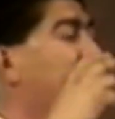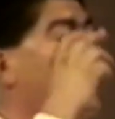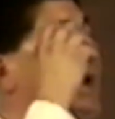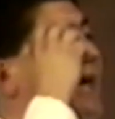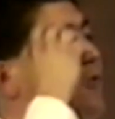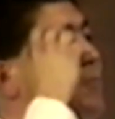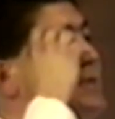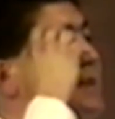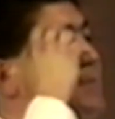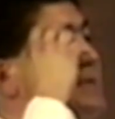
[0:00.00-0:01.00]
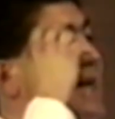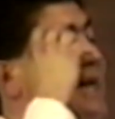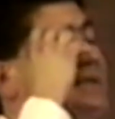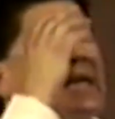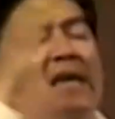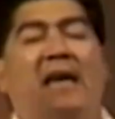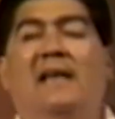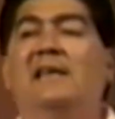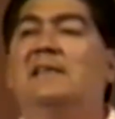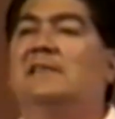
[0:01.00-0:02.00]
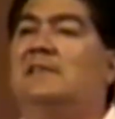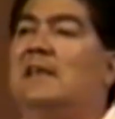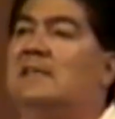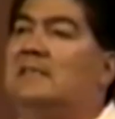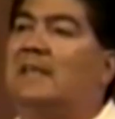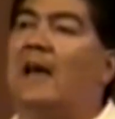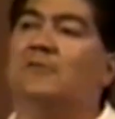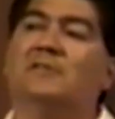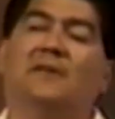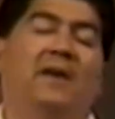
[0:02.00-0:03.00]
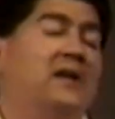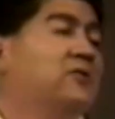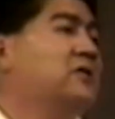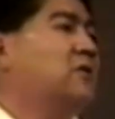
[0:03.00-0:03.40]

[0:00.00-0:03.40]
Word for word: And God opens up his eyes, and he sees thousands of angels